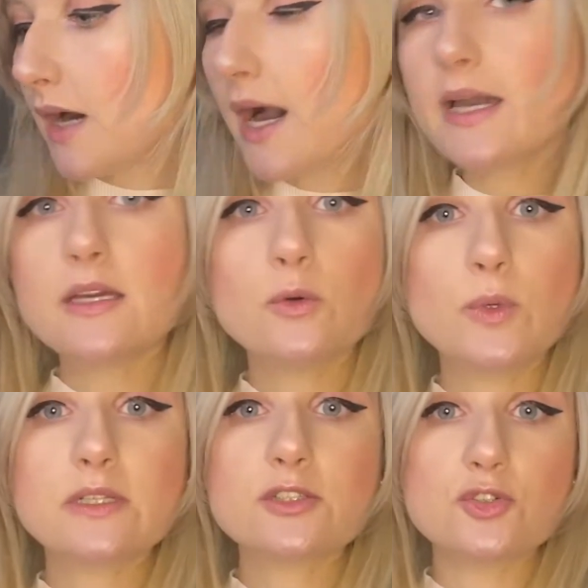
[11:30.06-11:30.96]
I
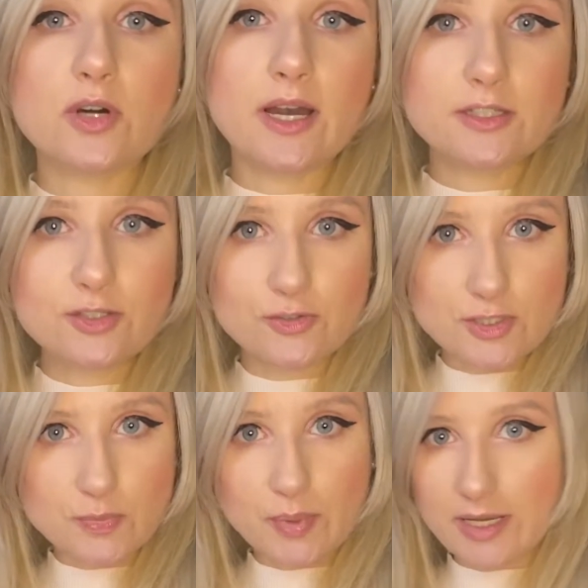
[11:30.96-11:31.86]
will try to
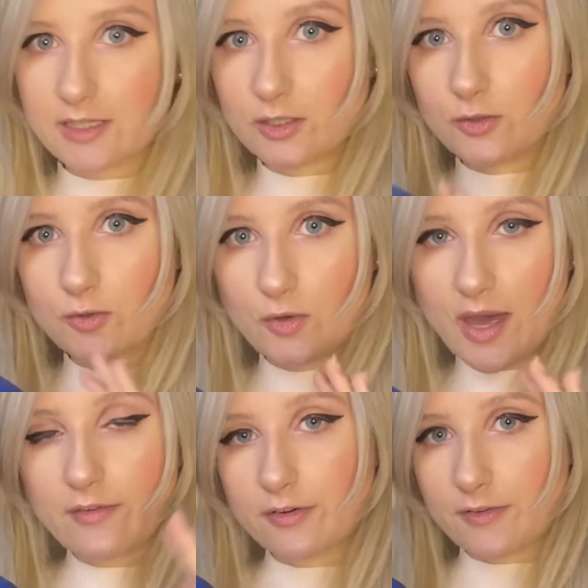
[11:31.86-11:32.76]
explain you
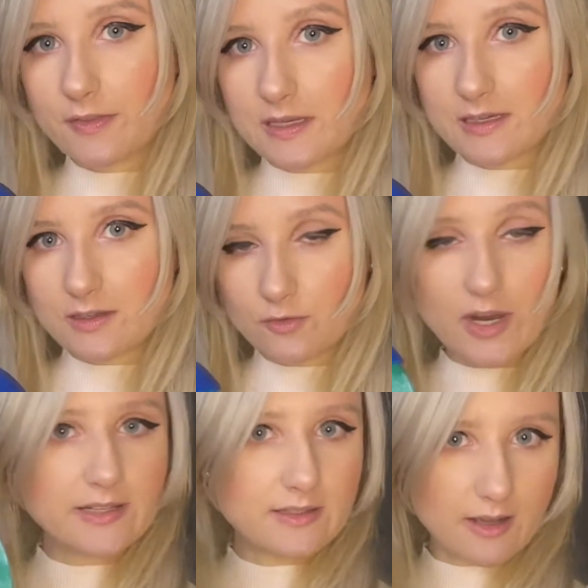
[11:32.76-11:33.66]
everything
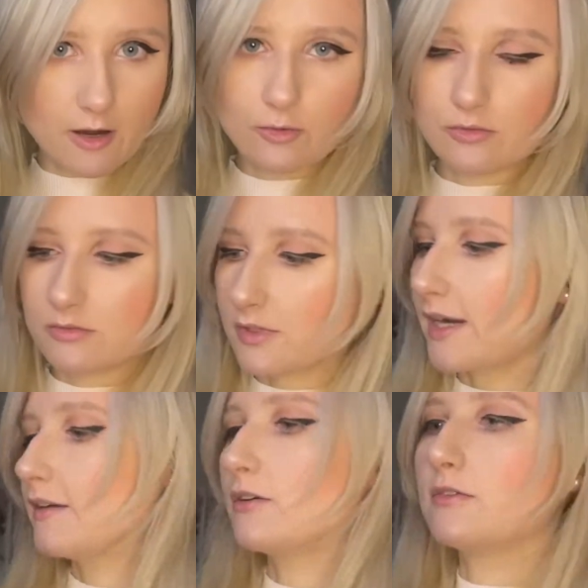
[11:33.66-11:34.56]
right now,
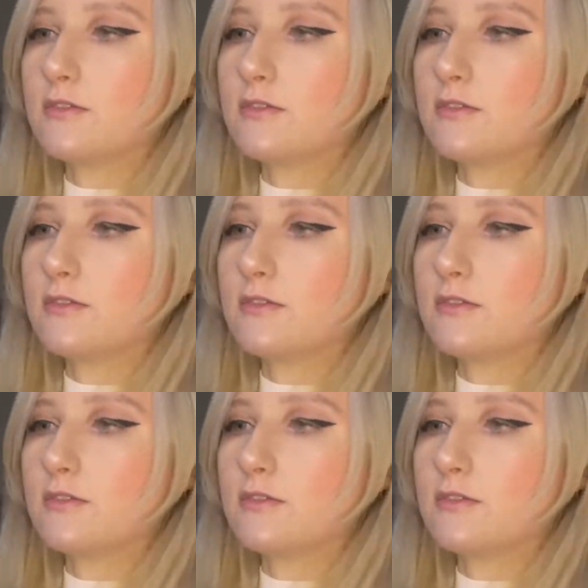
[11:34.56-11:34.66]
right on